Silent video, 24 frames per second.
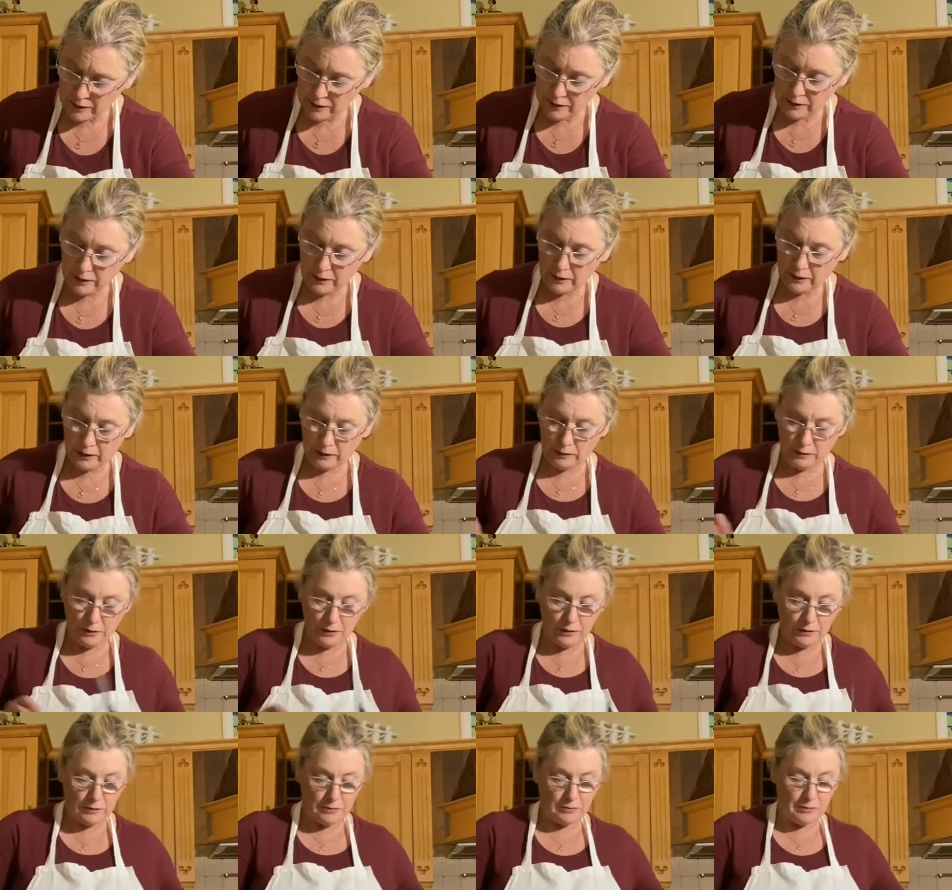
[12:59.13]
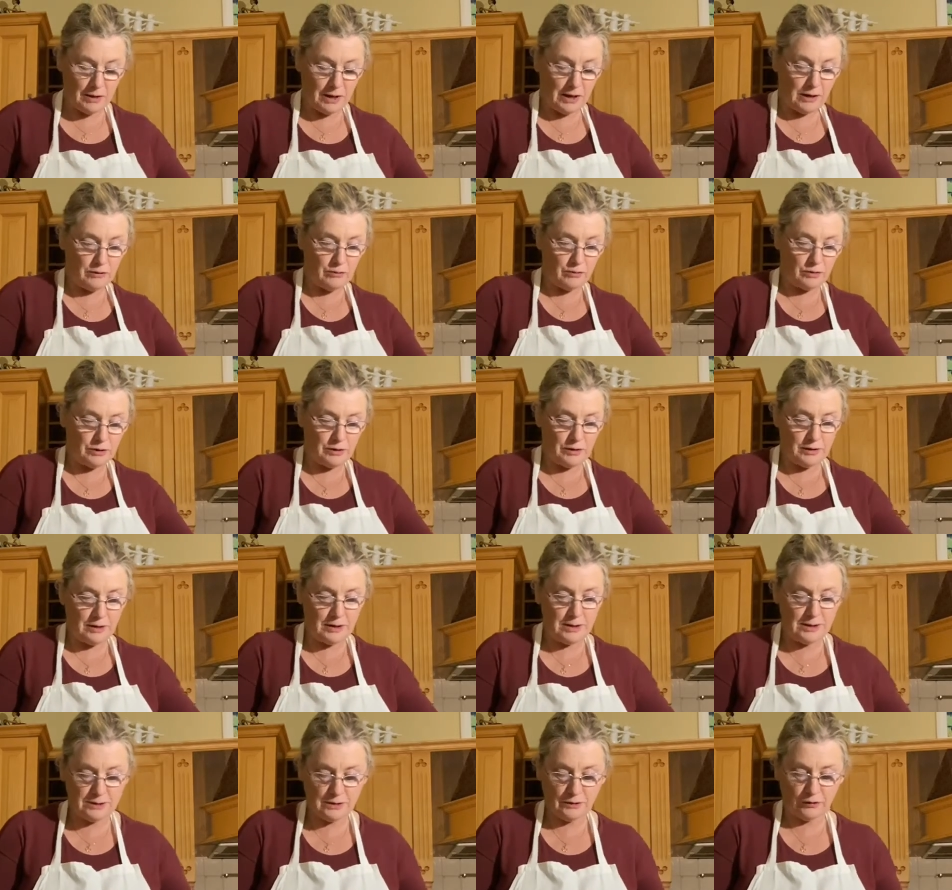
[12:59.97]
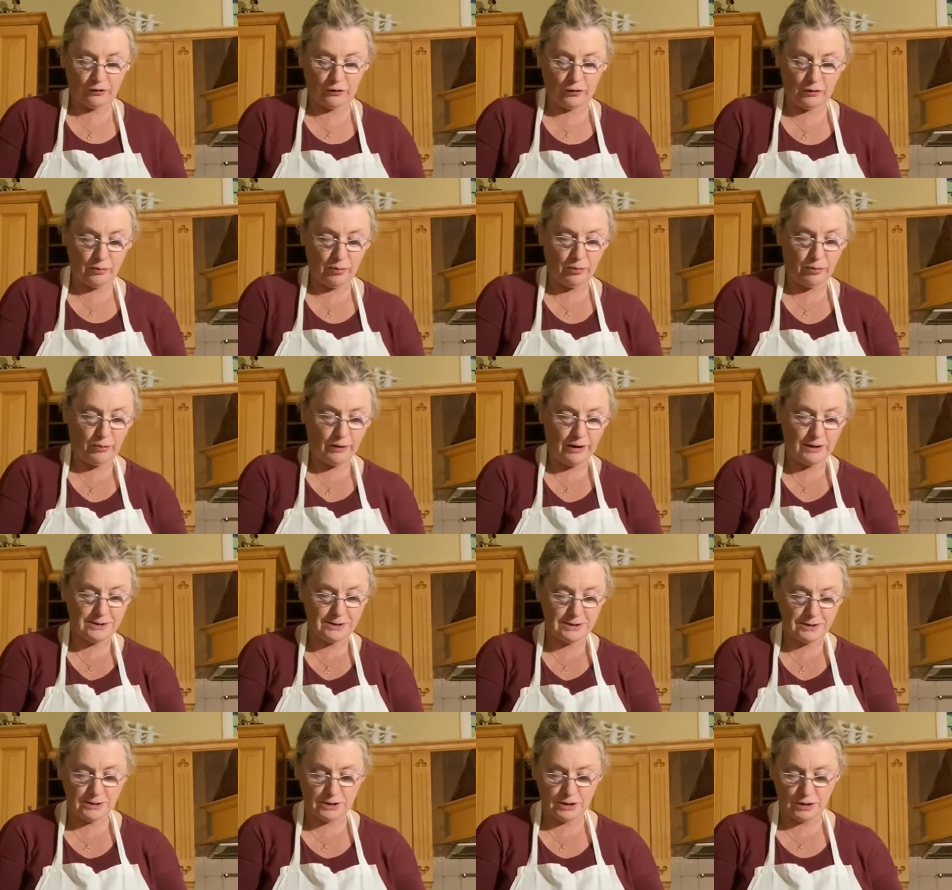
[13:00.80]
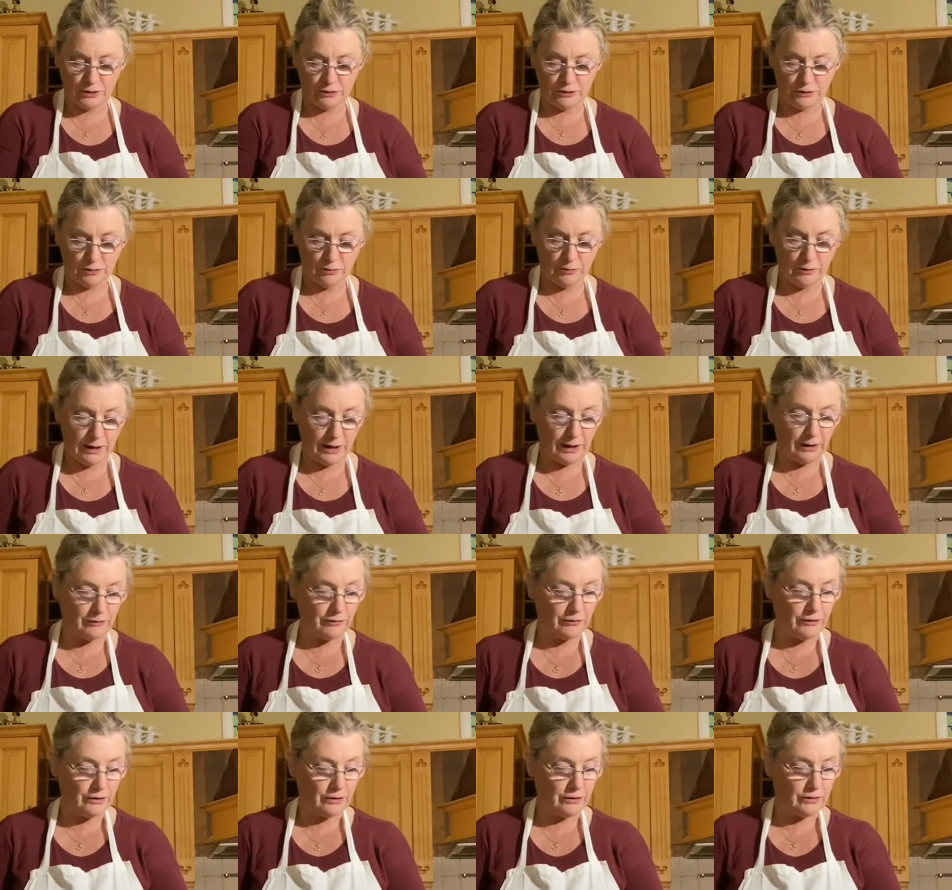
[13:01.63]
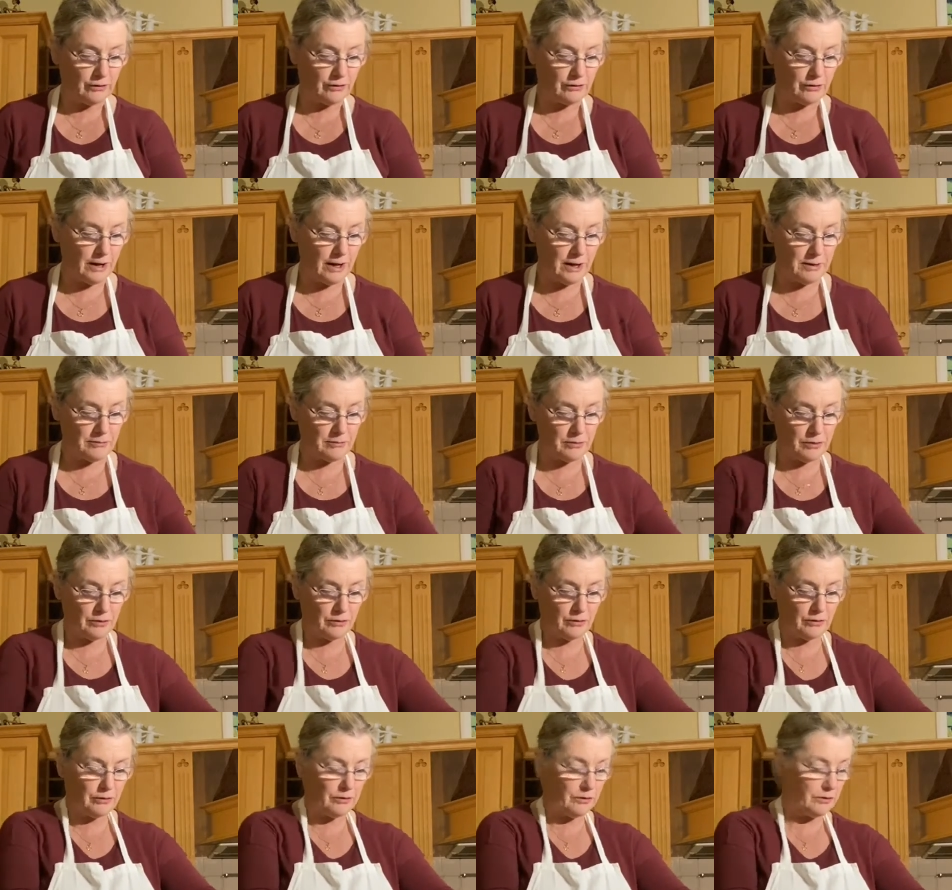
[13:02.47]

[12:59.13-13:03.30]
Now you could make one of these for a present. You could make it for your grandmother, your